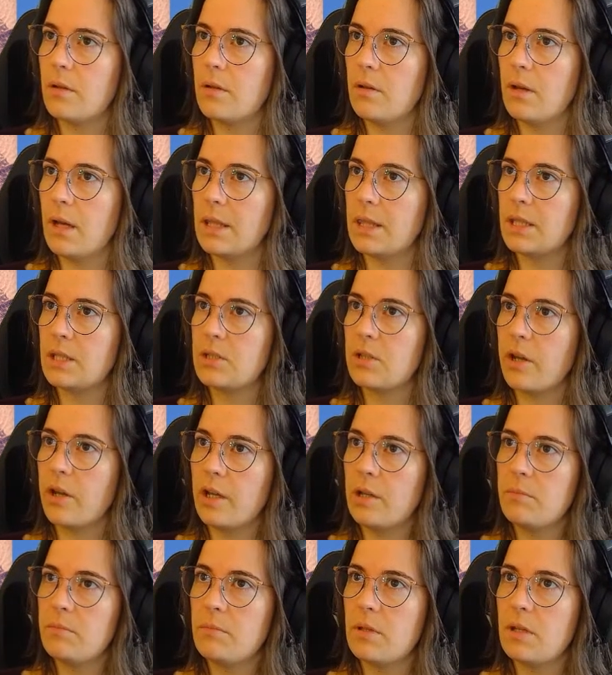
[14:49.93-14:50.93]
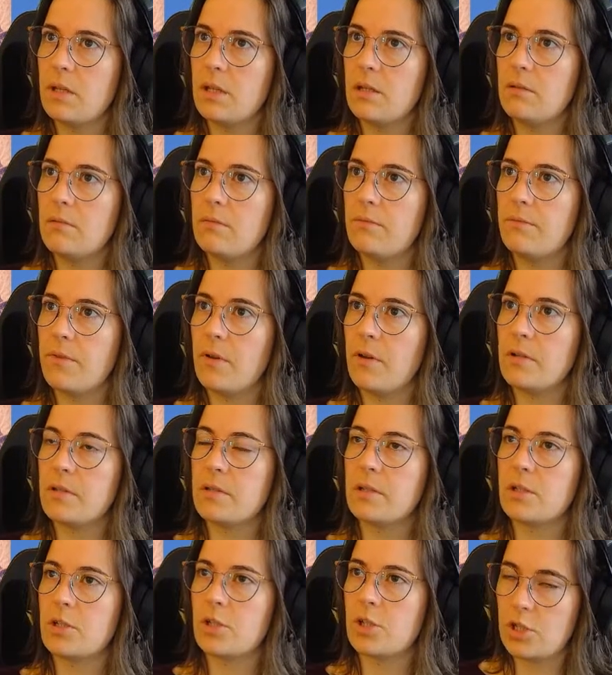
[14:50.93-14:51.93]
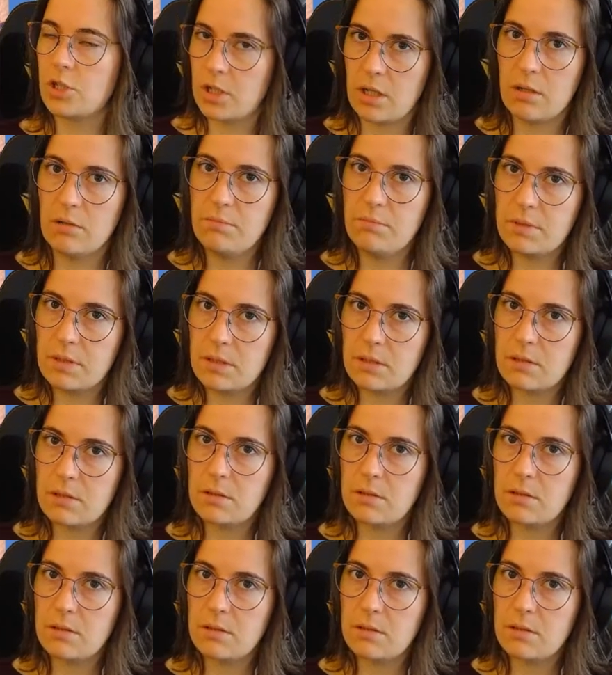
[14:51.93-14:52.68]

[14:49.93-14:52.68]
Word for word: at the time it first shipped